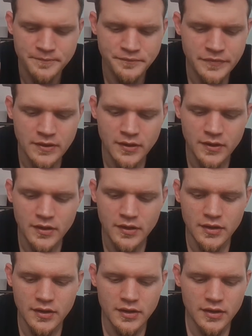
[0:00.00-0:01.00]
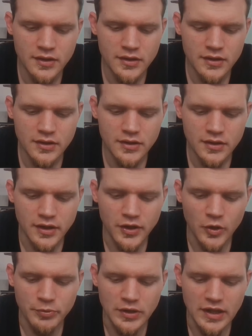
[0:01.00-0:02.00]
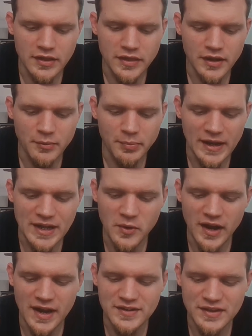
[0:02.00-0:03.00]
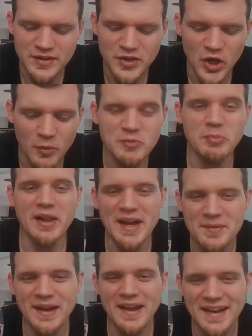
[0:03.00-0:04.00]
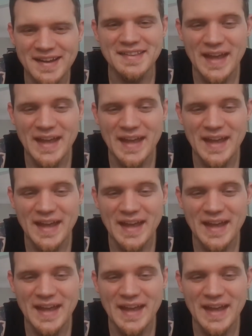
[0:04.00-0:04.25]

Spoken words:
I hope you get the Pennywise and the Dome's blind bag.